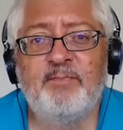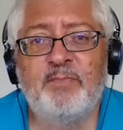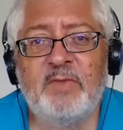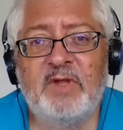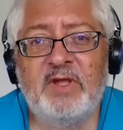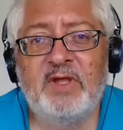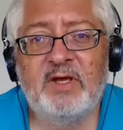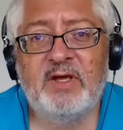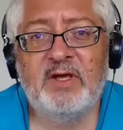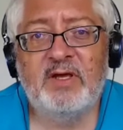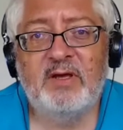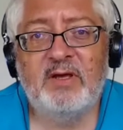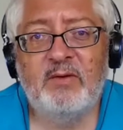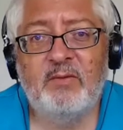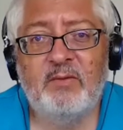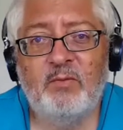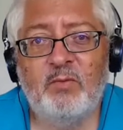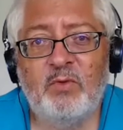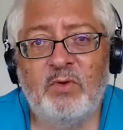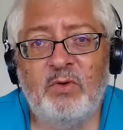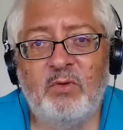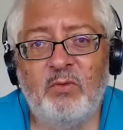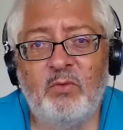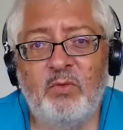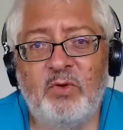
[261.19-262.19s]
Uh,
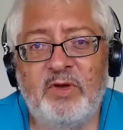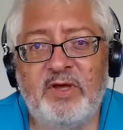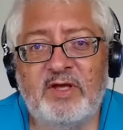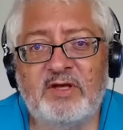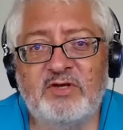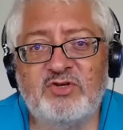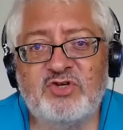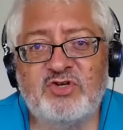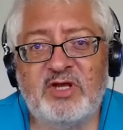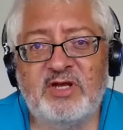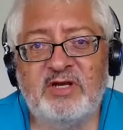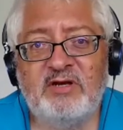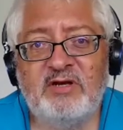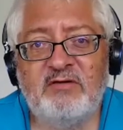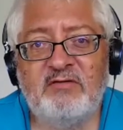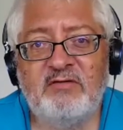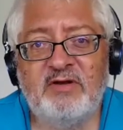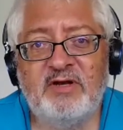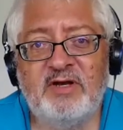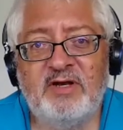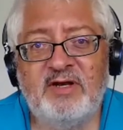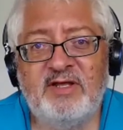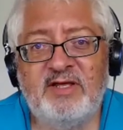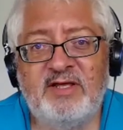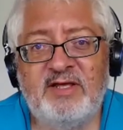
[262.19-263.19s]
we are
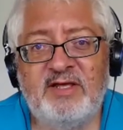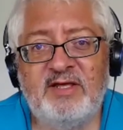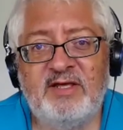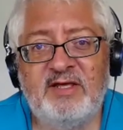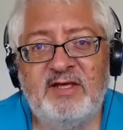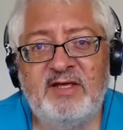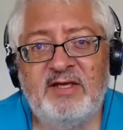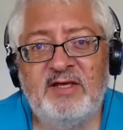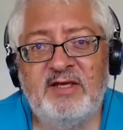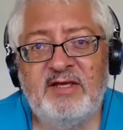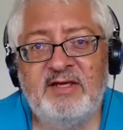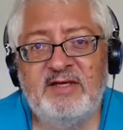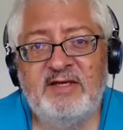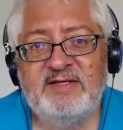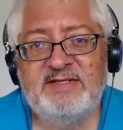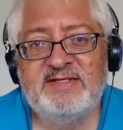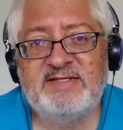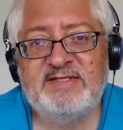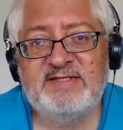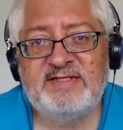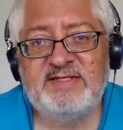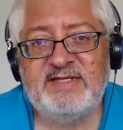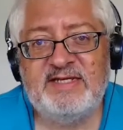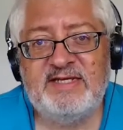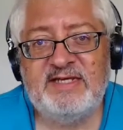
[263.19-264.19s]
generally
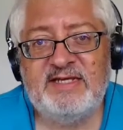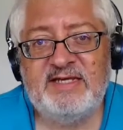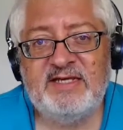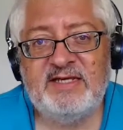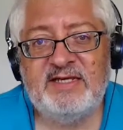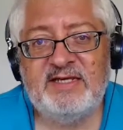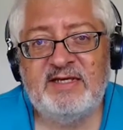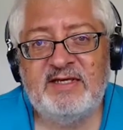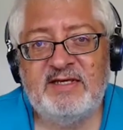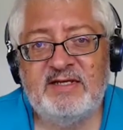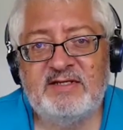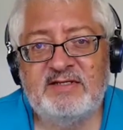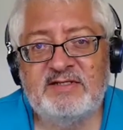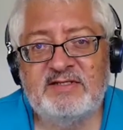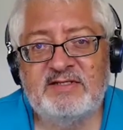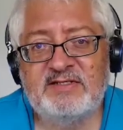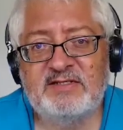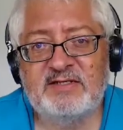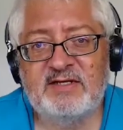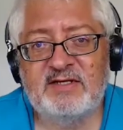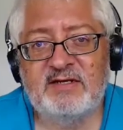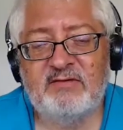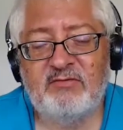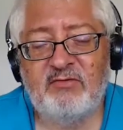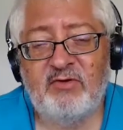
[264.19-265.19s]
seeing it
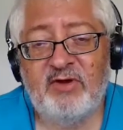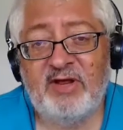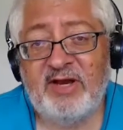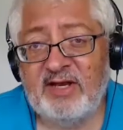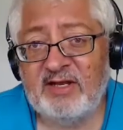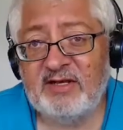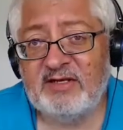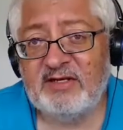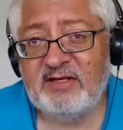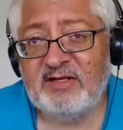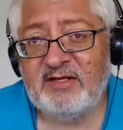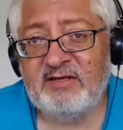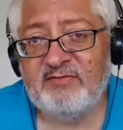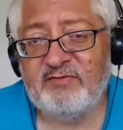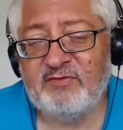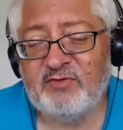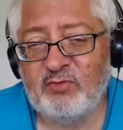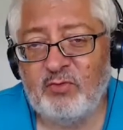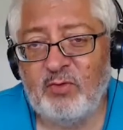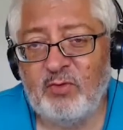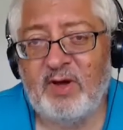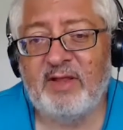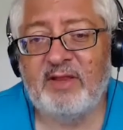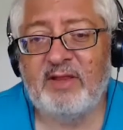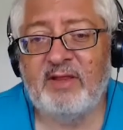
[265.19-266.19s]
uh, relative
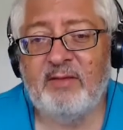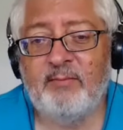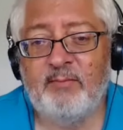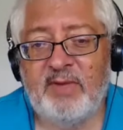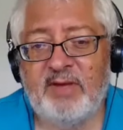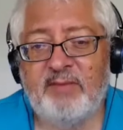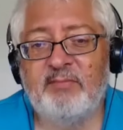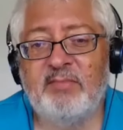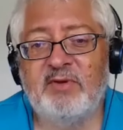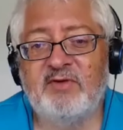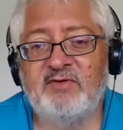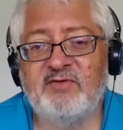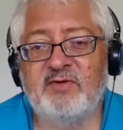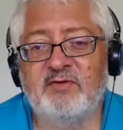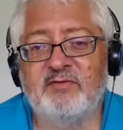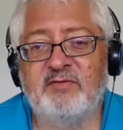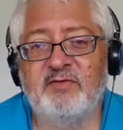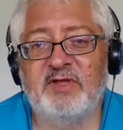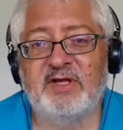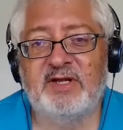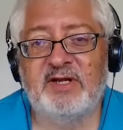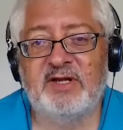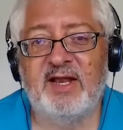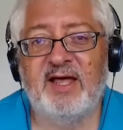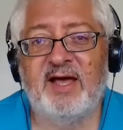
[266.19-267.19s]
to other members of
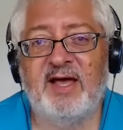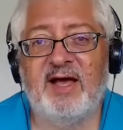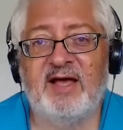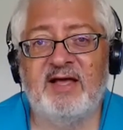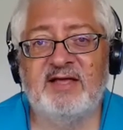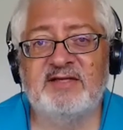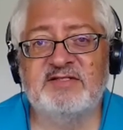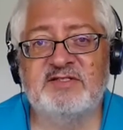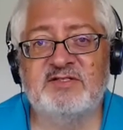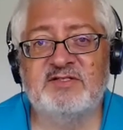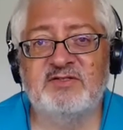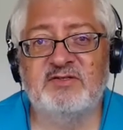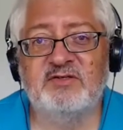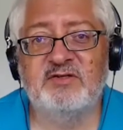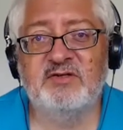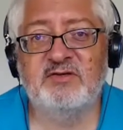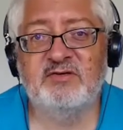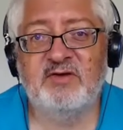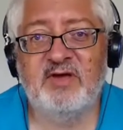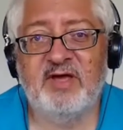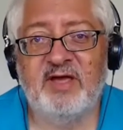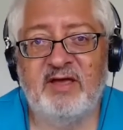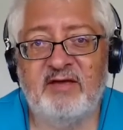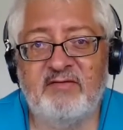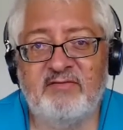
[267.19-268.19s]
the class. So
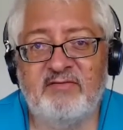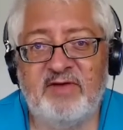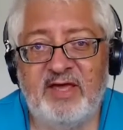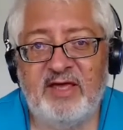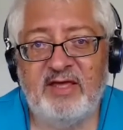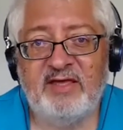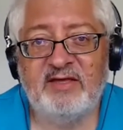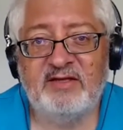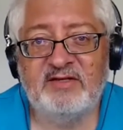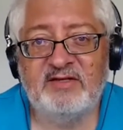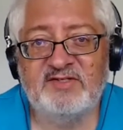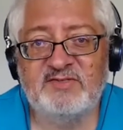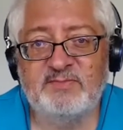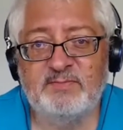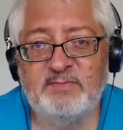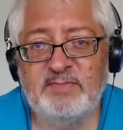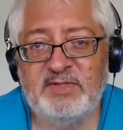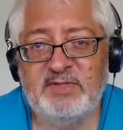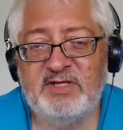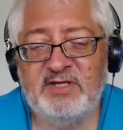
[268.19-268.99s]
you have A and yeah.